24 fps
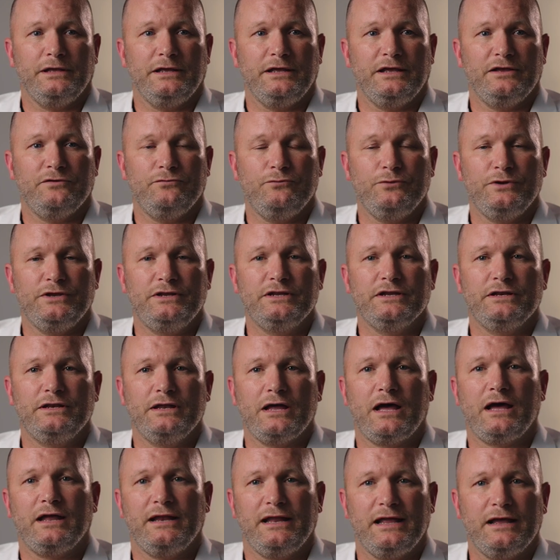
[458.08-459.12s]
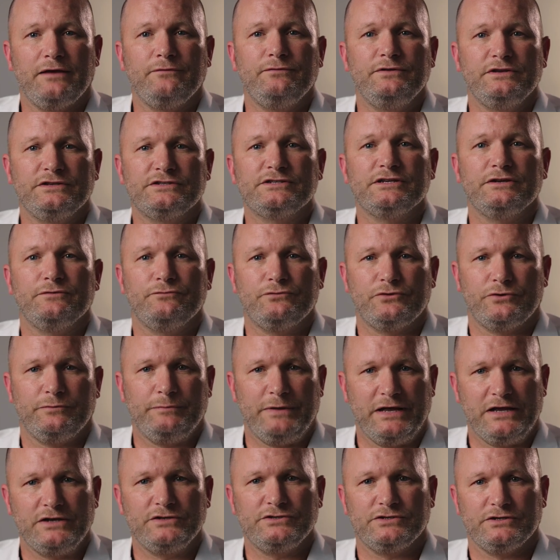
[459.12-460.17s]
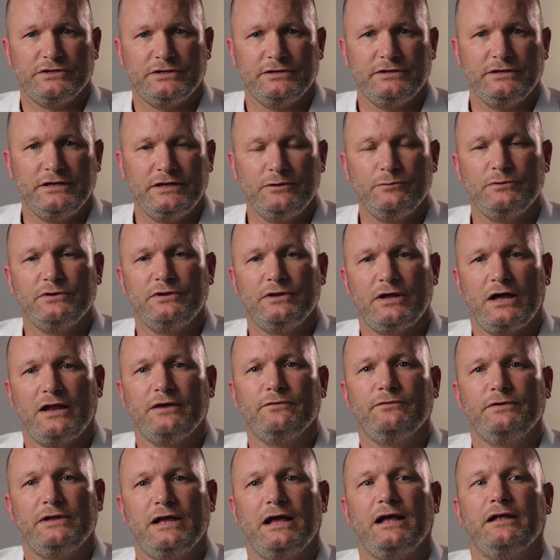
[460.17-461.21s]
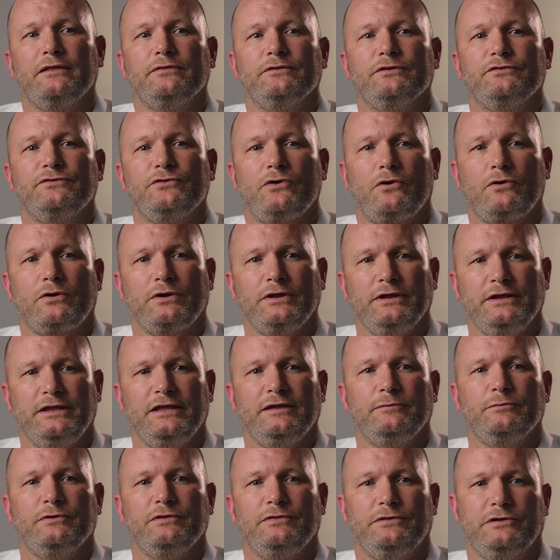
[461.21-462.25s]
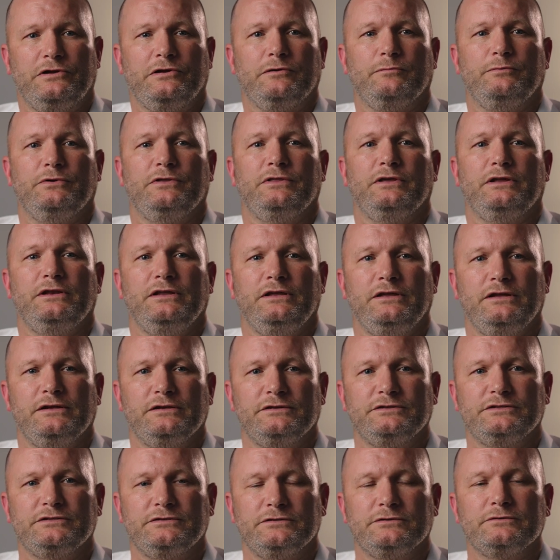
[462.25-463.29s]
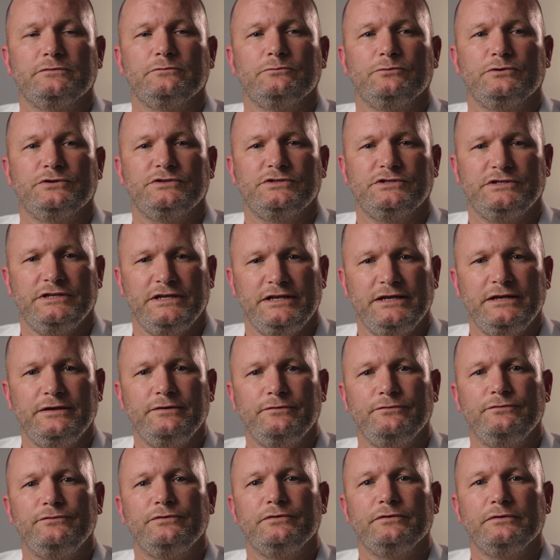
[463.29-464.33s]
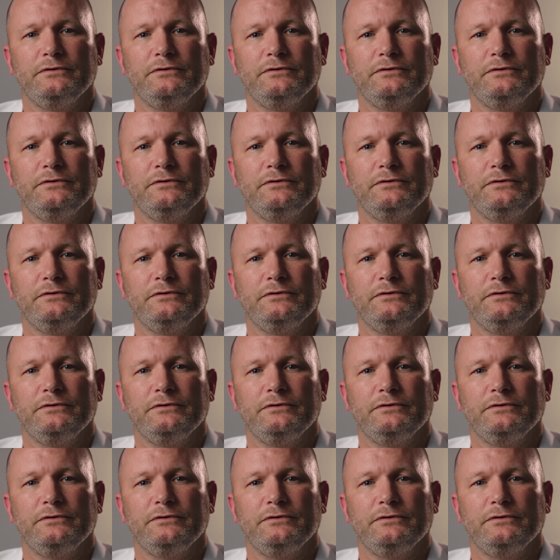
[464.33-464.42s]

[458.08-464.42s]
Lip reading: If we did not have this information, he would not have gotten the targeted chemotherapy that he has received.